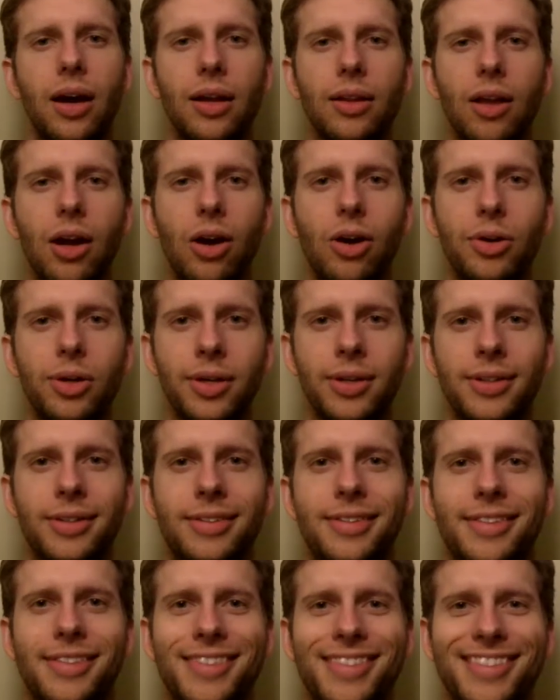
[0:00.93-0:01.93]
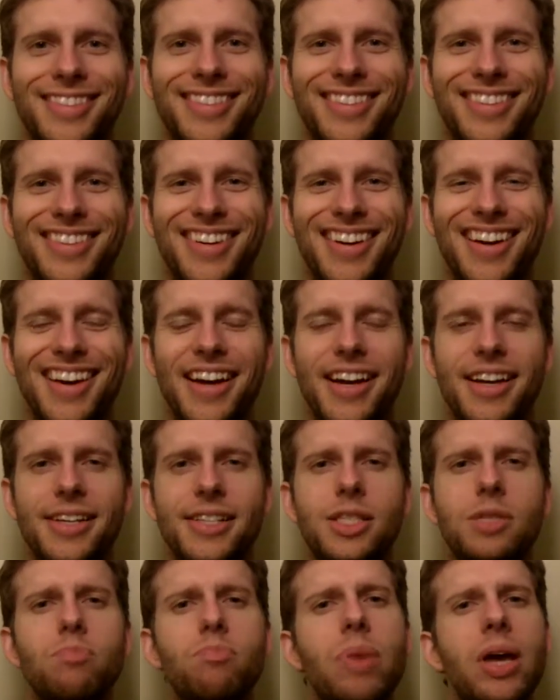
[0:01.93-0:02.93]
Hello.
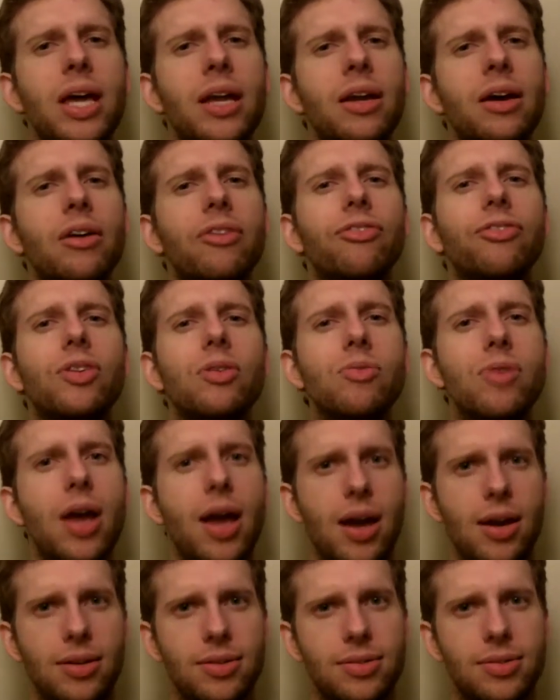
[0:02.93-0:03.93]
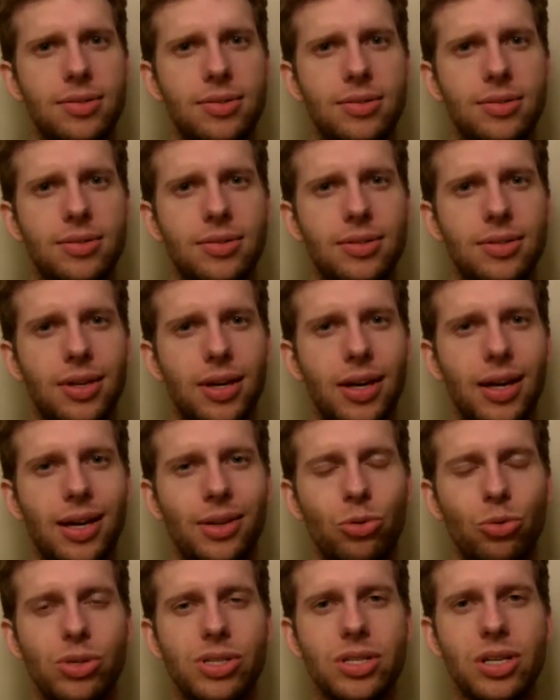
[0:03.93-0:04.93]
It's been a few days.
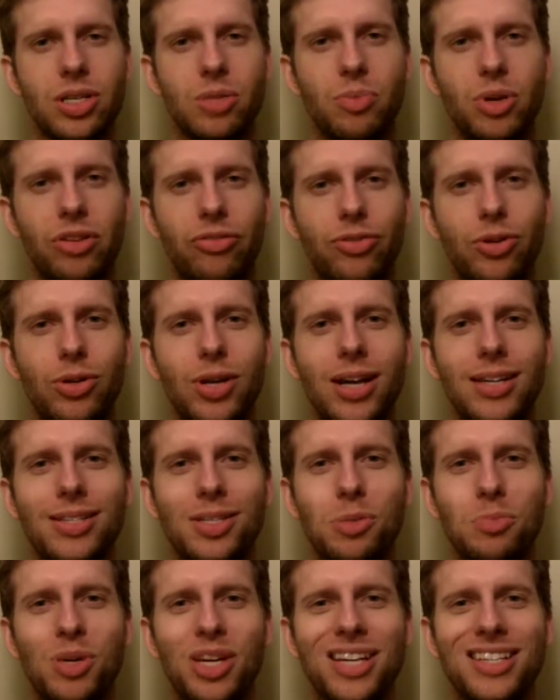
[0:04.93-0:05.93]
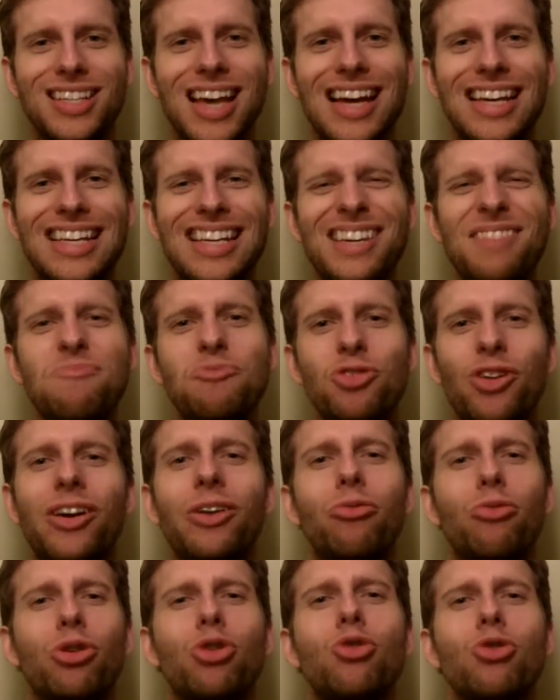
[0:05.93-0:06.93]
And the reason it's been a few days is because I keep
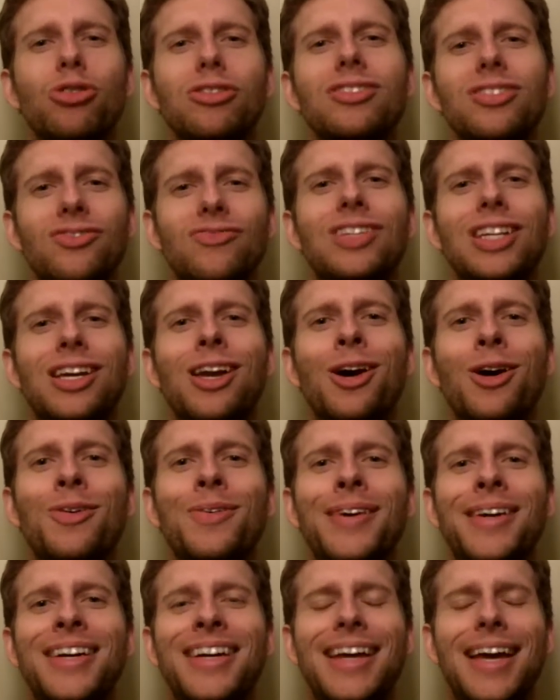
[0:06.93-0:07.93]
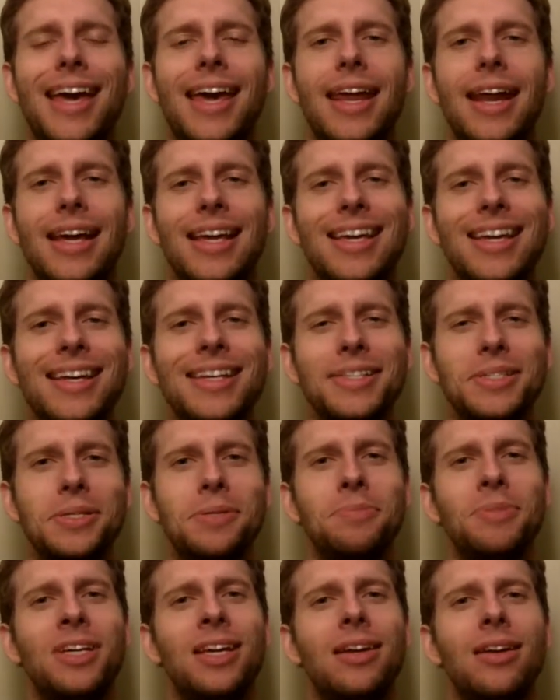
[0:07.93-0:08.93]
trying to record this video and I can't
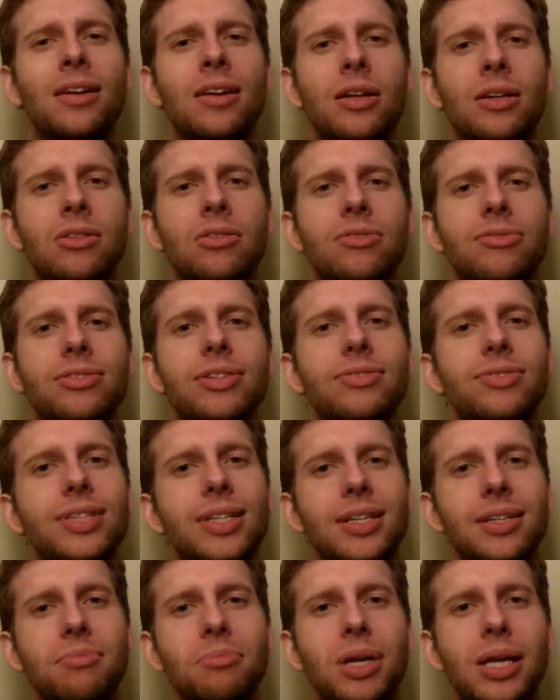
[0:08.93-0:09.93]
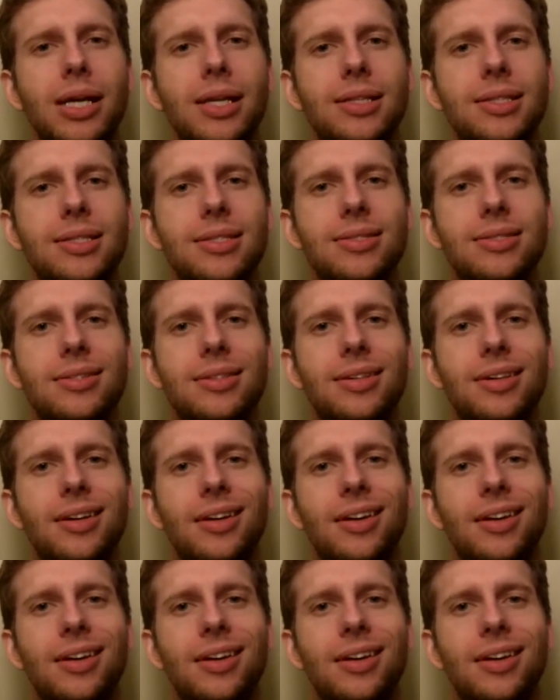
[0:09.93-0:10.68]
seem to get it under 15 minutes.